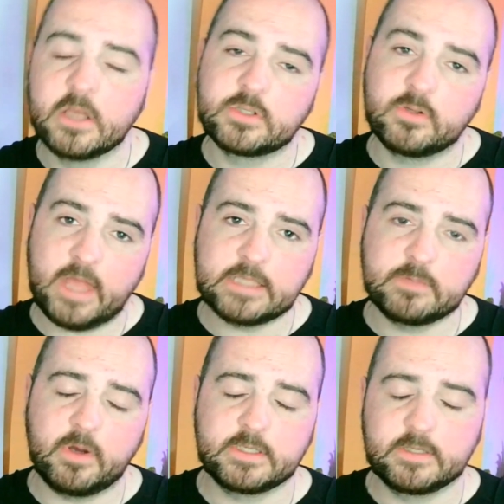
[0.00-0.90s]
So that's
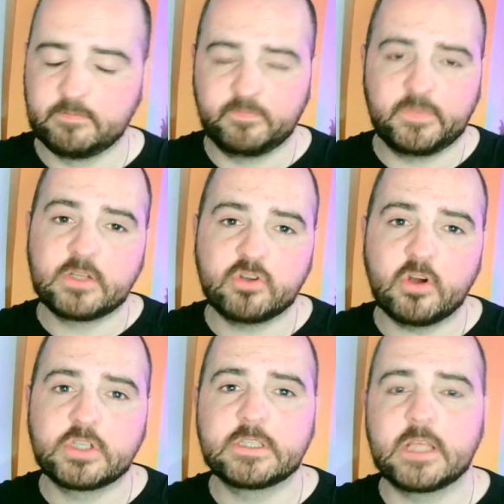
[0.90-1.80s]
what the
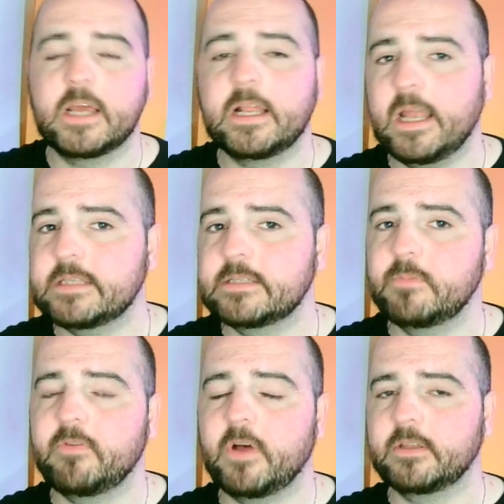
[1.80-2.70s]
instructions are like. Let's
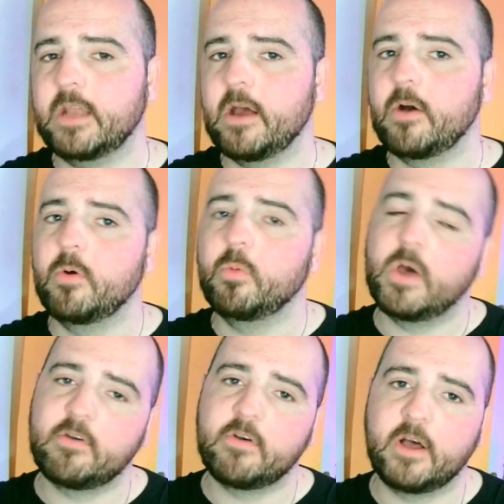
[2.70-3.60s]
move on to now
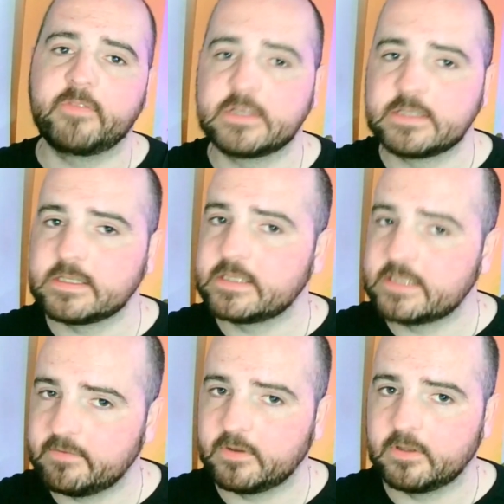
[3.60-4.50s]
whether or not this is a
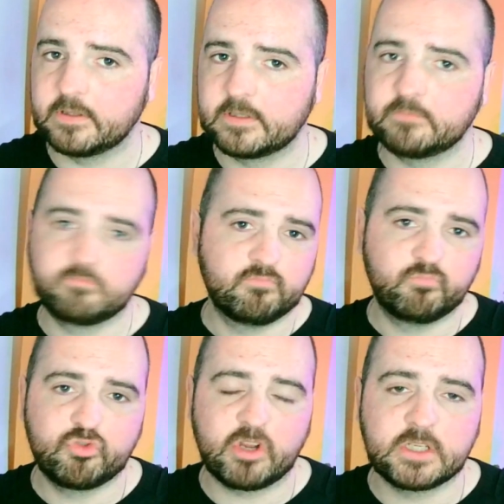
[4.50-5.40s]
difficult
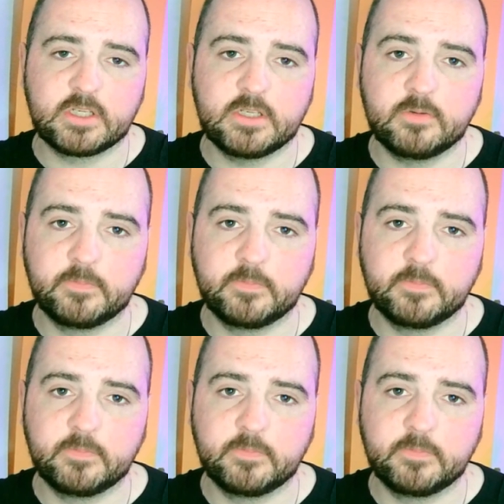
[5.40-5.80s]
trick to do.